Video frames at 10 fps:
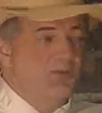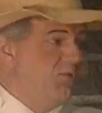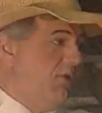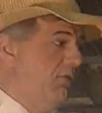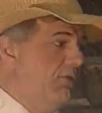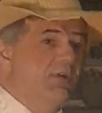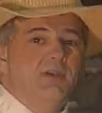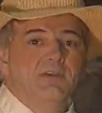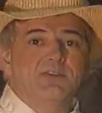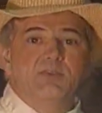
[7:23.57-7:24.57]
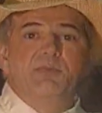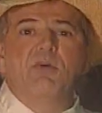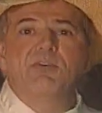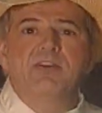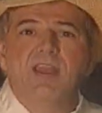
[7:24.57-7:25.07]
Well, the
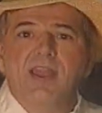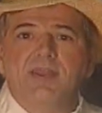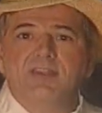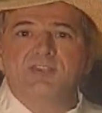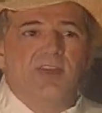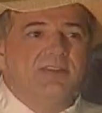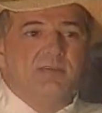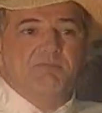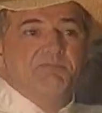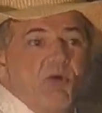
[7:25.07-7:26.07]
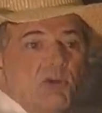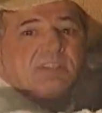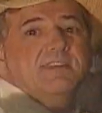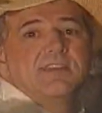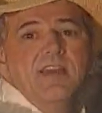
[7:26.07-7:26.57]
pony and its rider
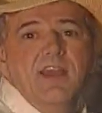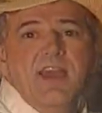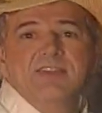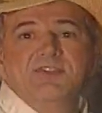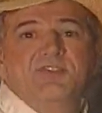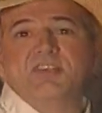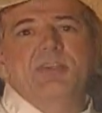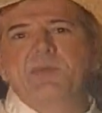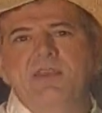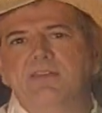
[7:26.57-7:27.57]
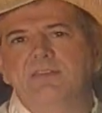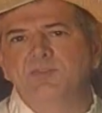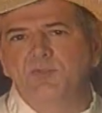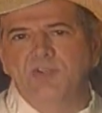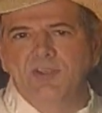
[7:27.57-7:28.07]
bolted and disappeared
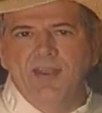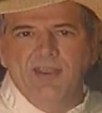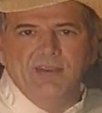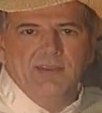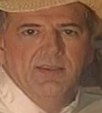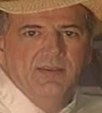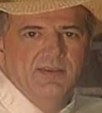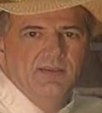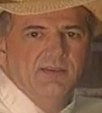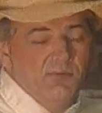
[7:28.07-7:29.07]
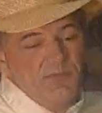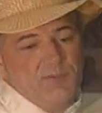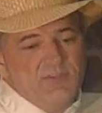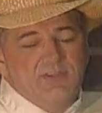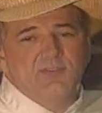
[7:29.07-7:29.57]
into the lake. ever
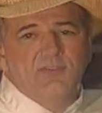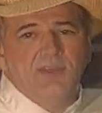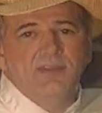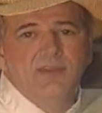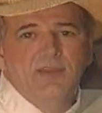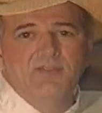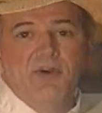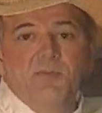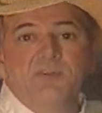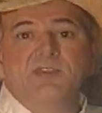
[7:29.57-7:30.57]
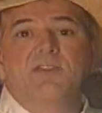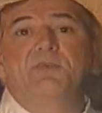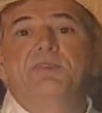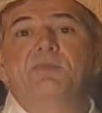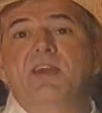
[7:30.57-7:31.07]
since then, farmers have
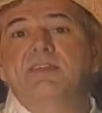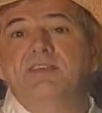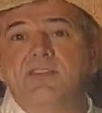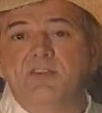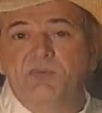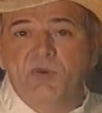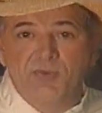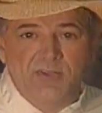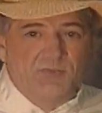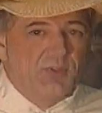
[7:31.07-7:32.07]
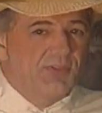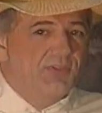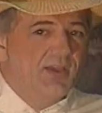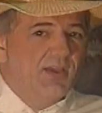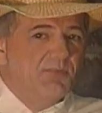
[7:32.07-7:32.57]
been branding their ponies with
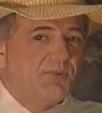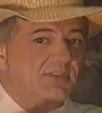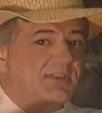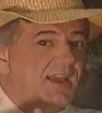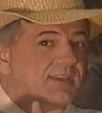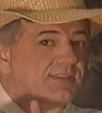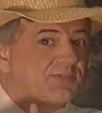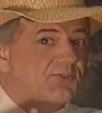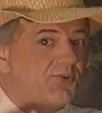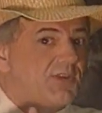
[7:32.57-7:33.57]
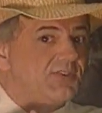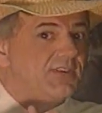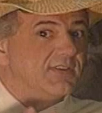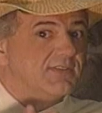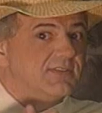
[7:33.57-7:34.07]
protective
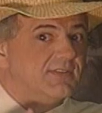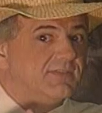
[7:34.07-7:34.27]
crosses.